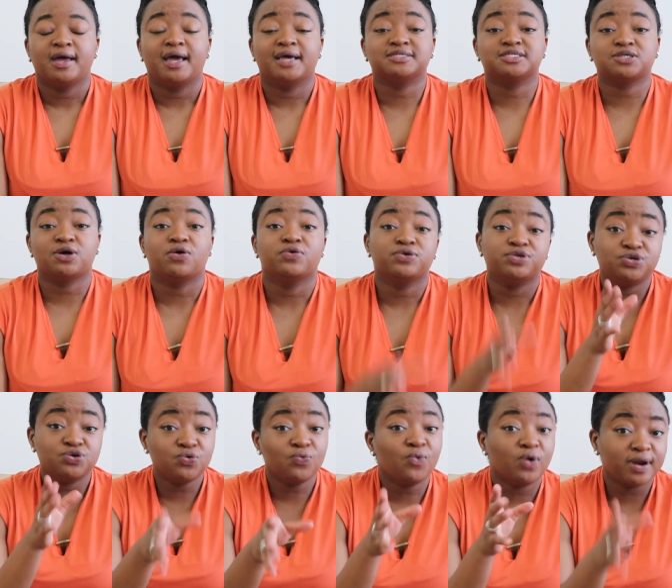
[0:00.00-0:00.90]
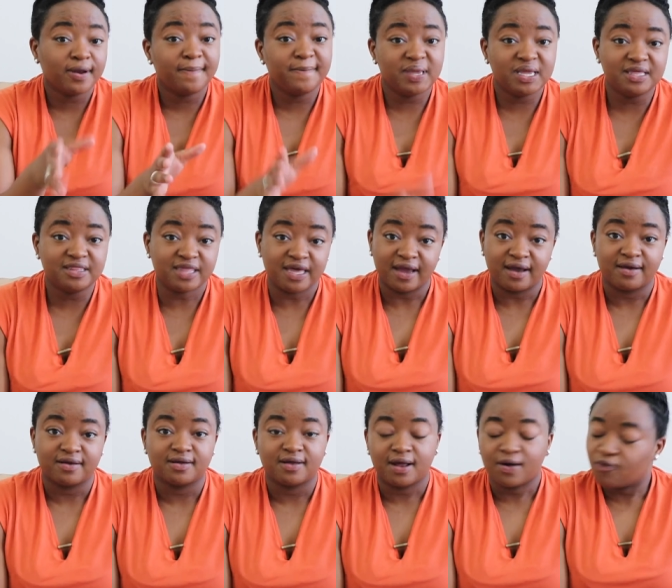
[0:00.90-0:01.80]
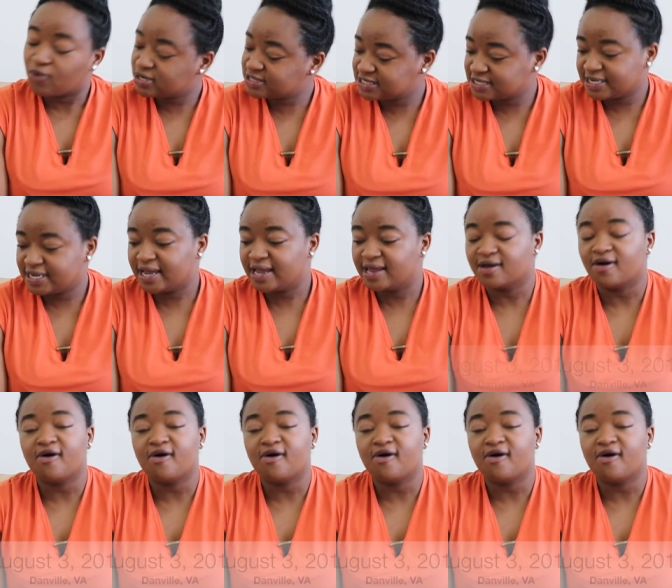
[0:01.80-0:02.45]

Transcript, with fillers: And so you want to be there. Once again,